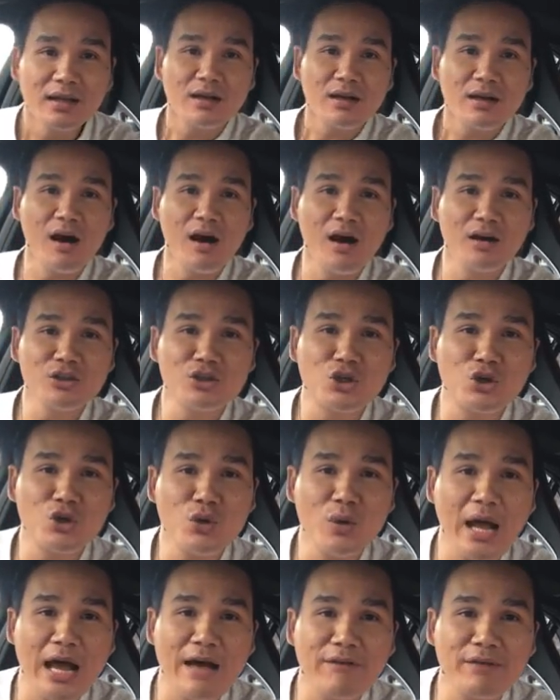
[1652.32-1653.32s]
Khang, do
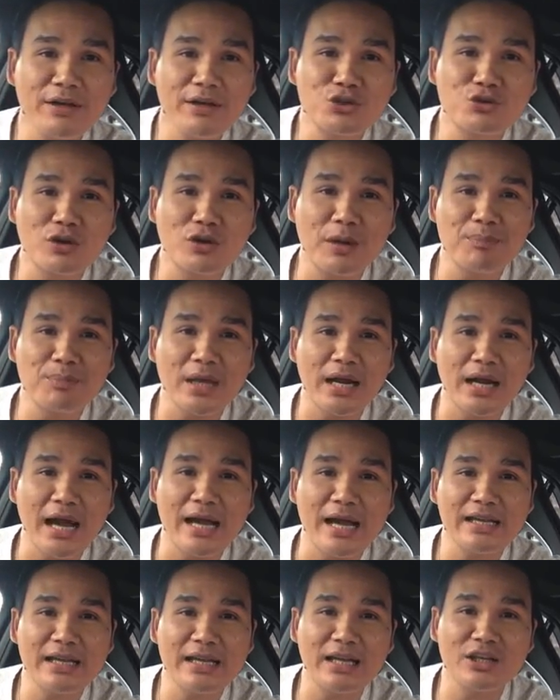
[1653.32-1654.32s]
you have a script that
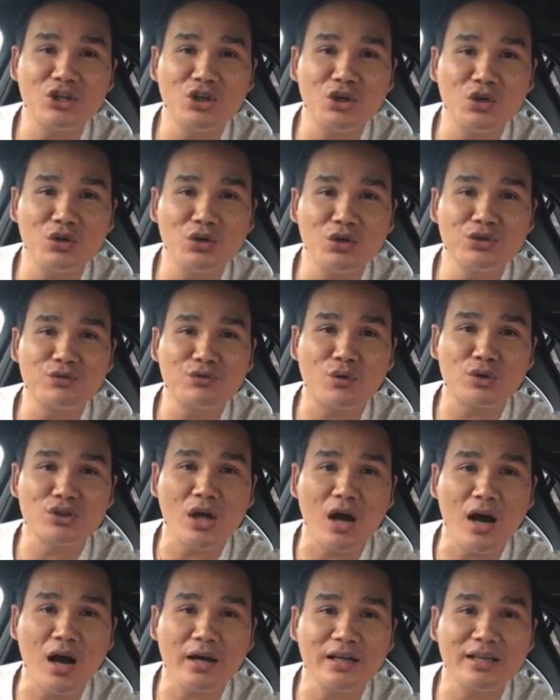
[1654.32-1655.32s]
I can use for
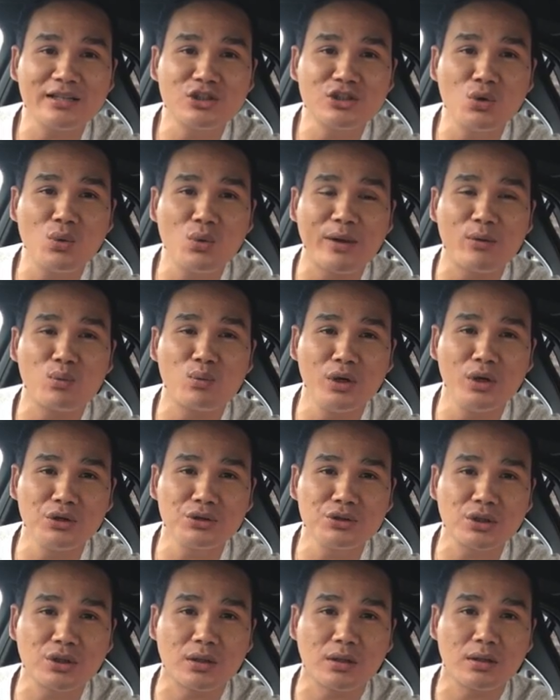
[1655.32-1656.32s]
talking to a
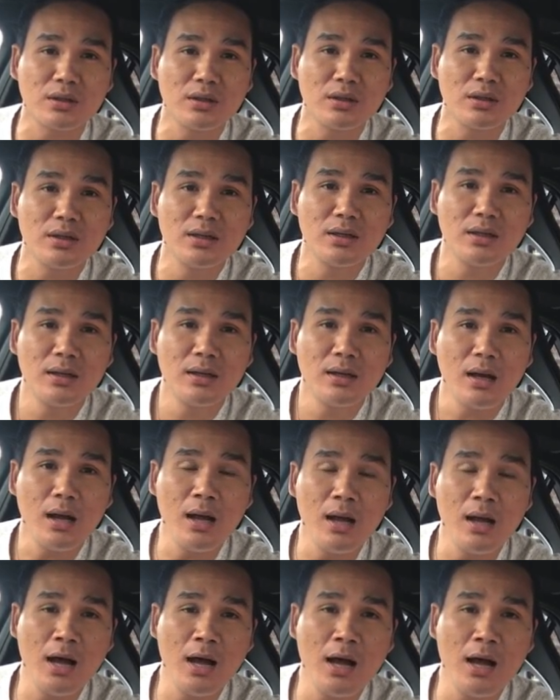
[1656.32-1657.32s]
realtor?
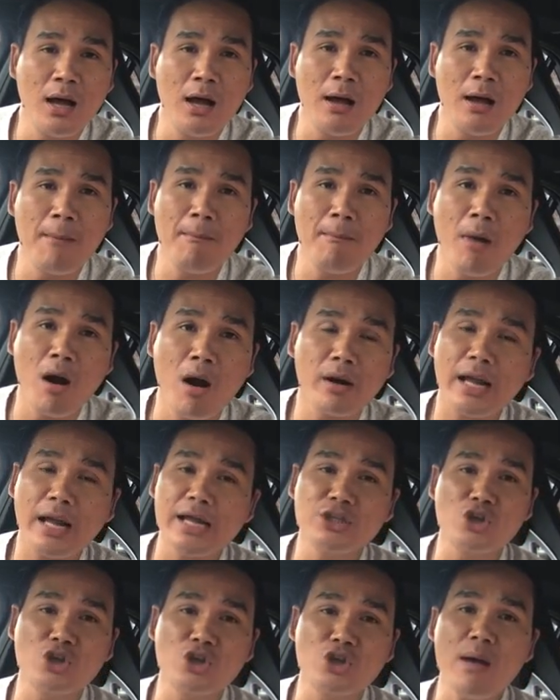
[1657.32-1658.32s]
Mark, I
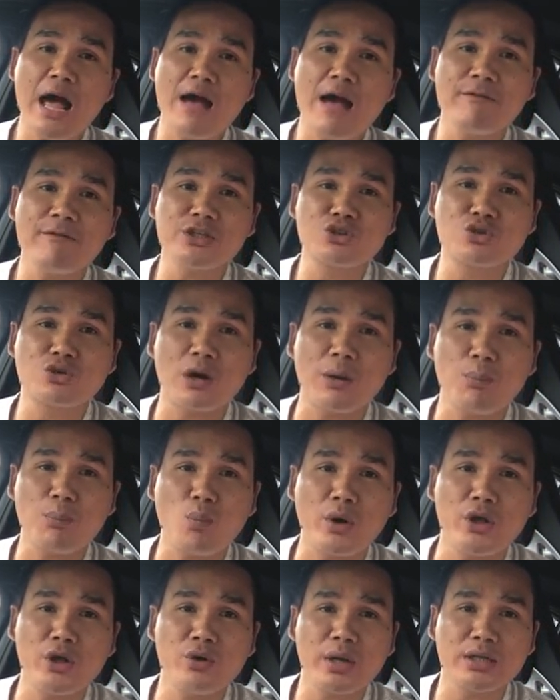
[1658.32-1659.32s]
don't have a script
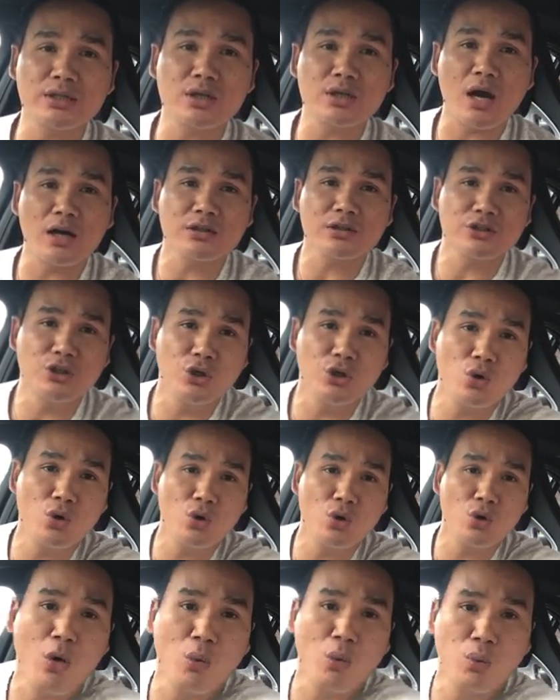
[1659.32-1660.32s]
where you can talk to
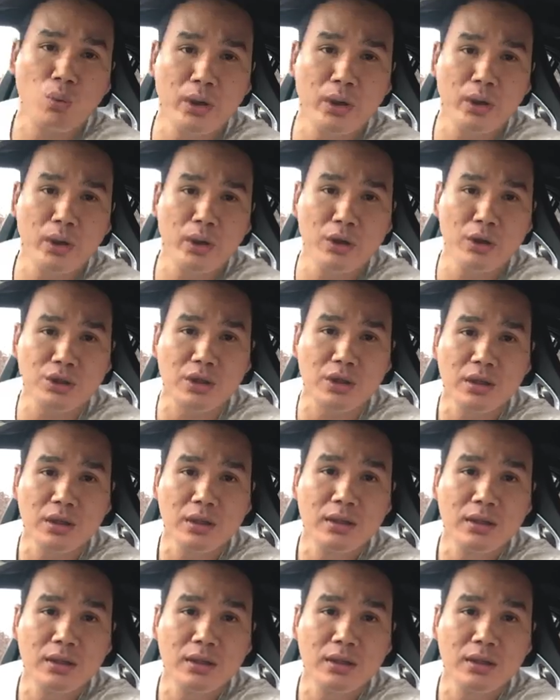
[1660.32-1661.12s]
a realtor.